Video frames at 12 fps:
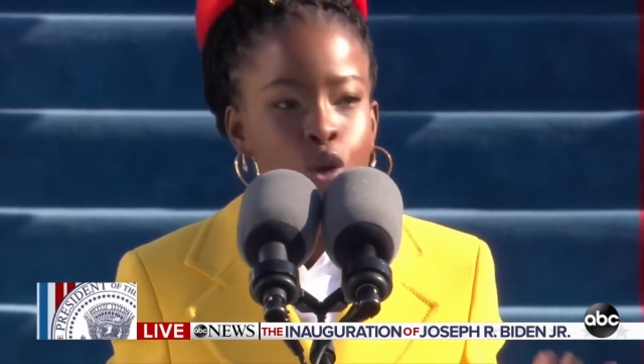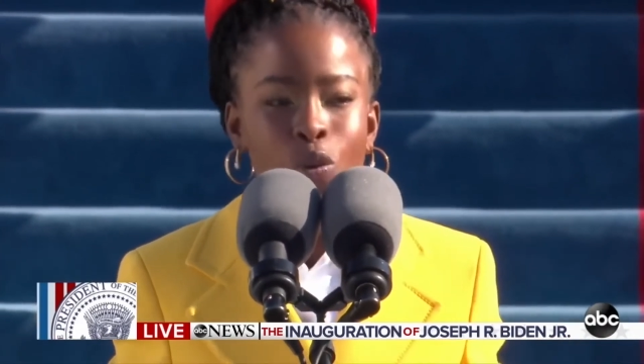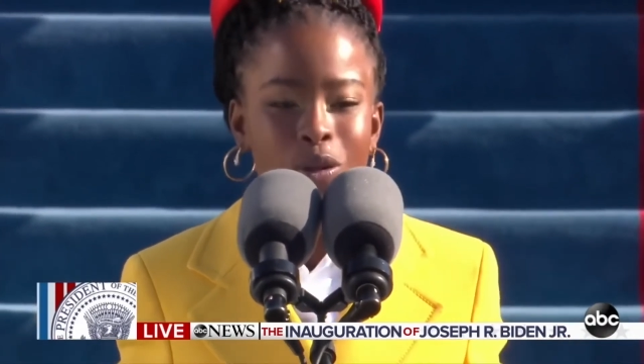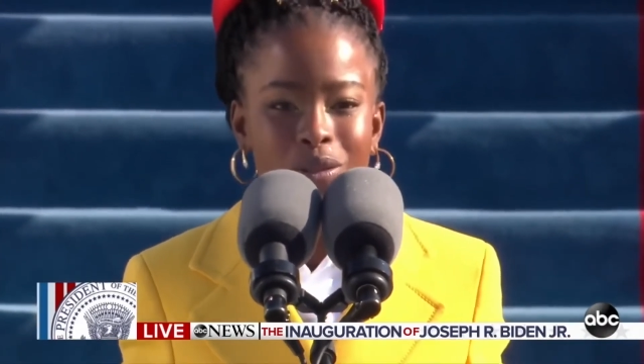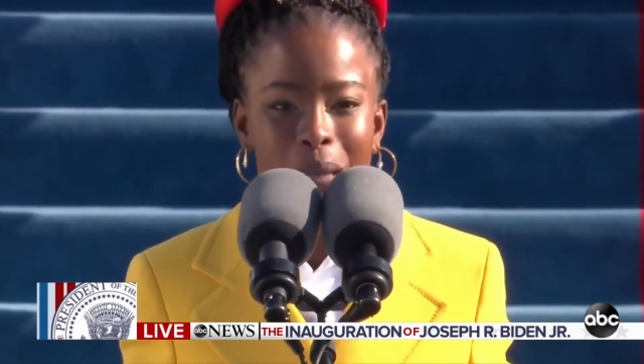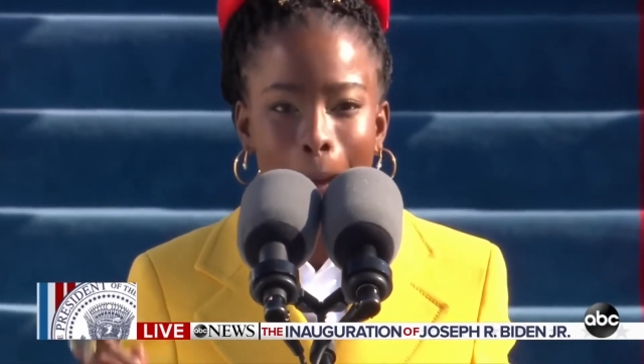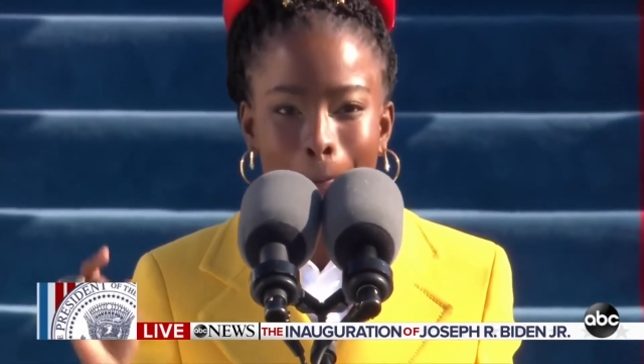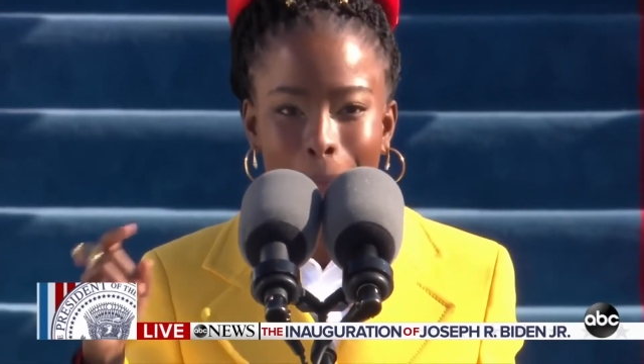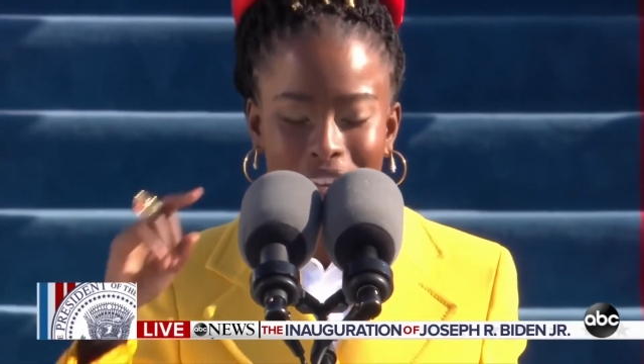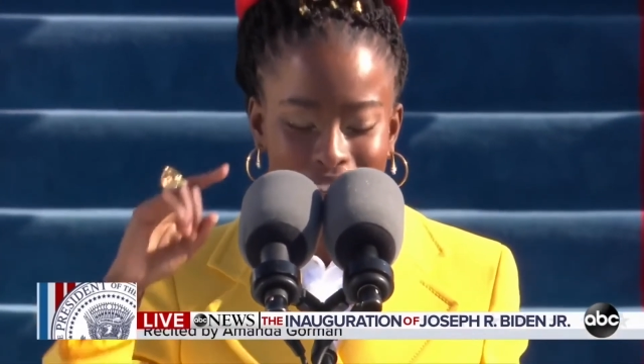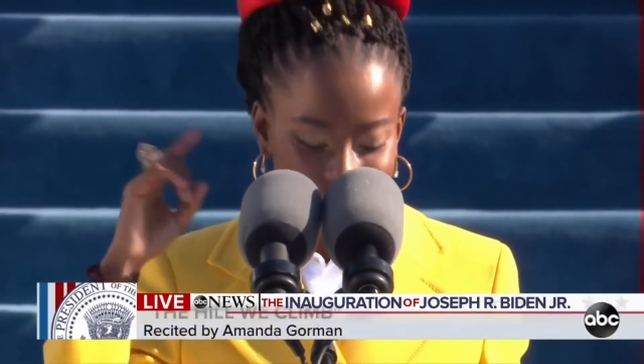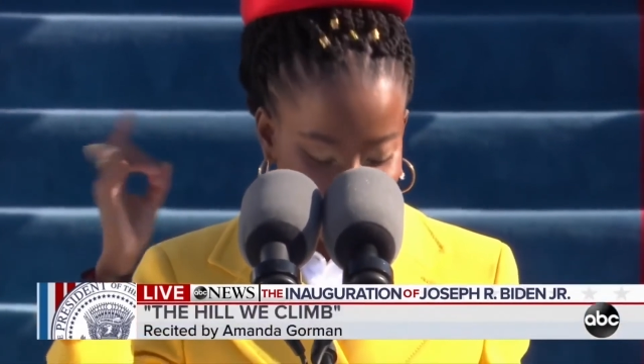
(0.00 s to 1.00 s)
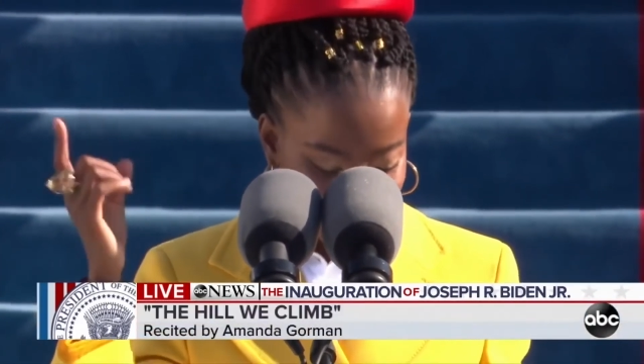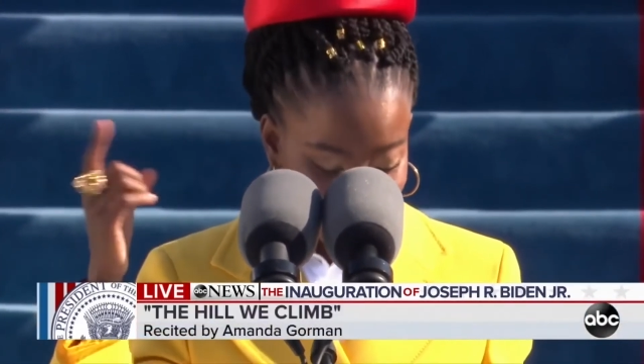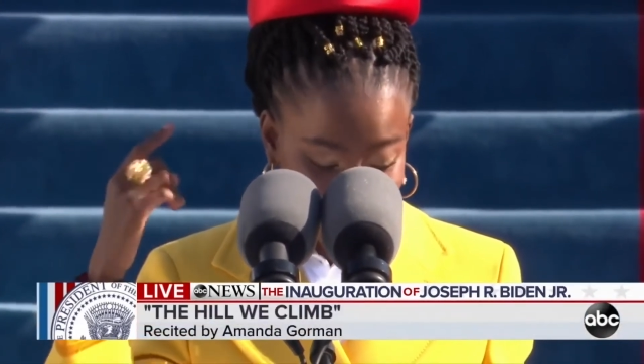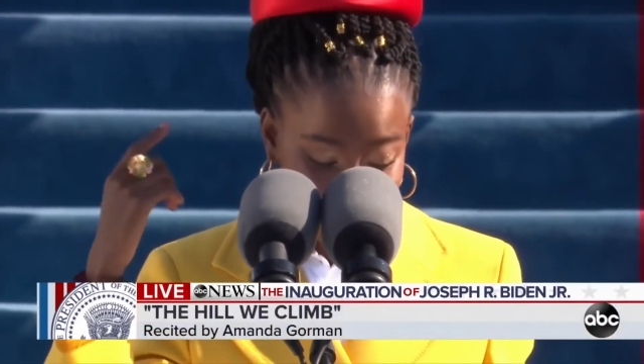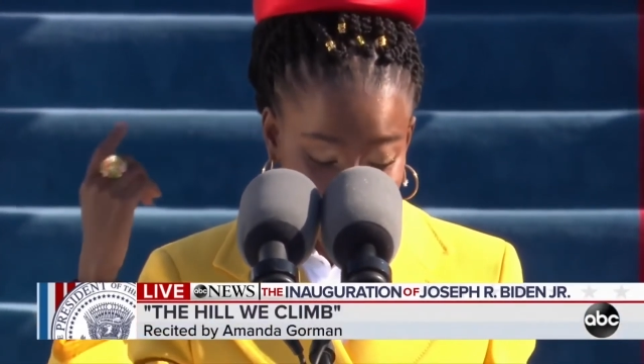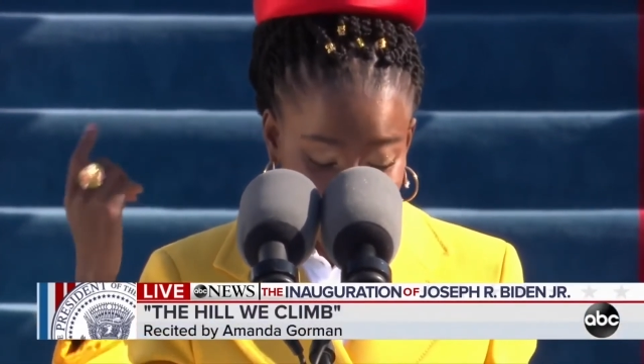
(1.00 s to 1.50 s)
We will not be
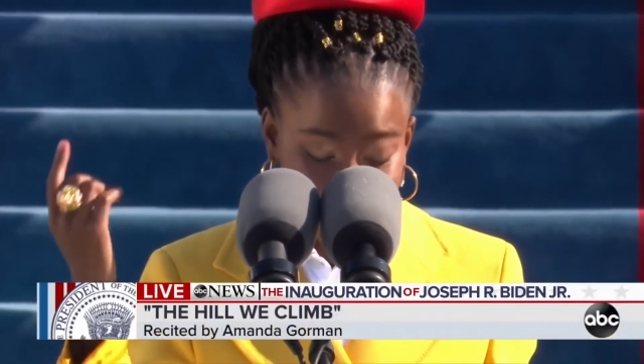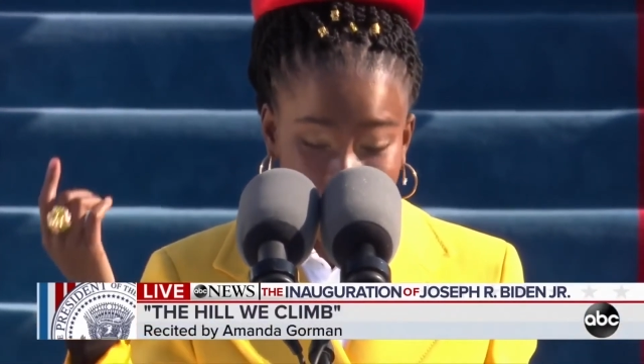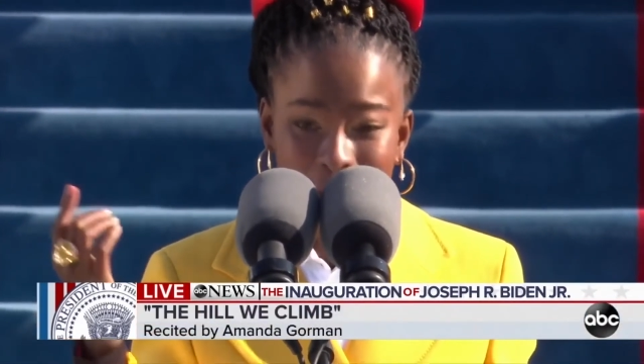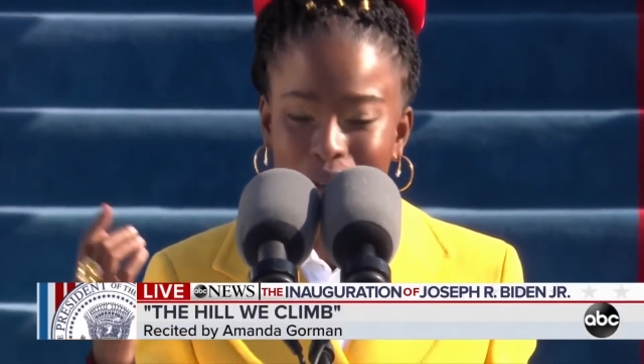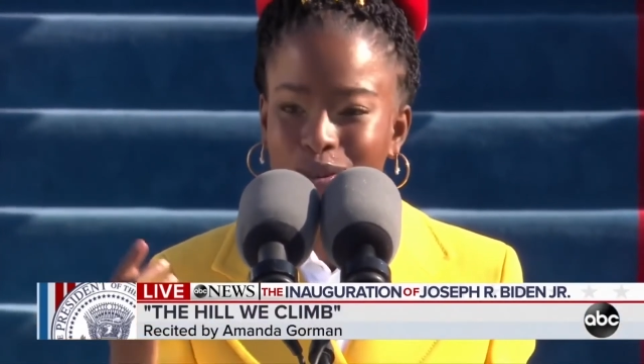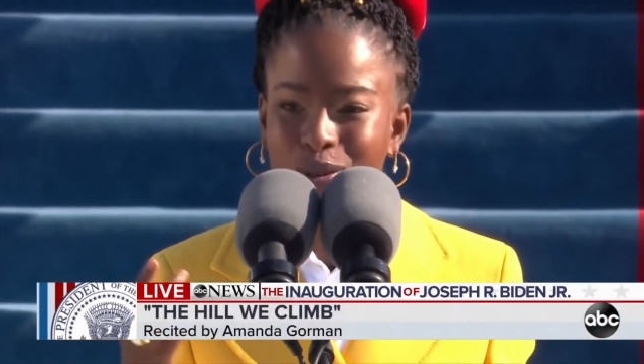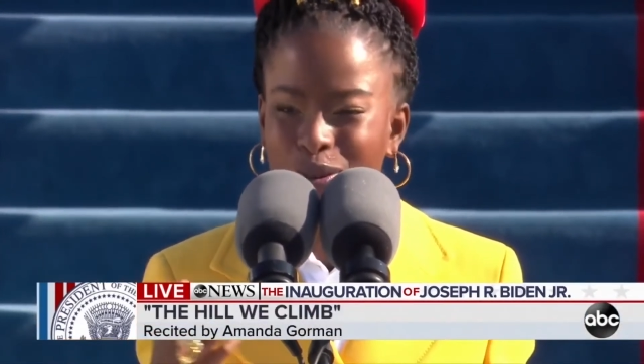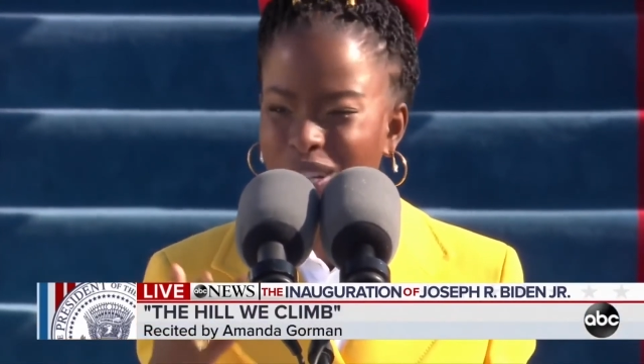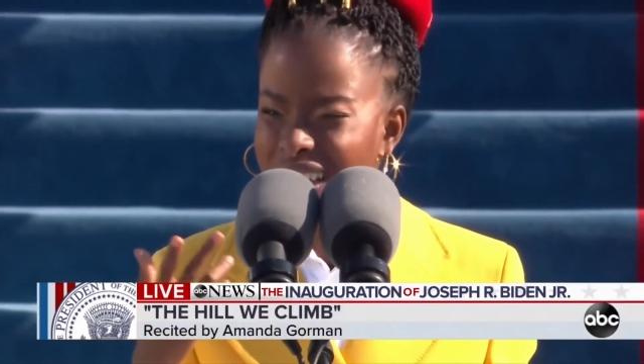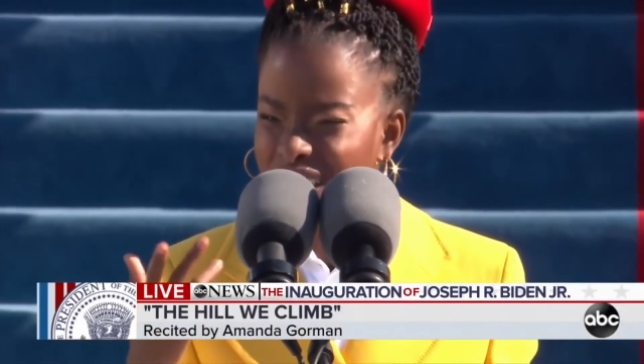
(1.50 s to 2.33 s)
turned around or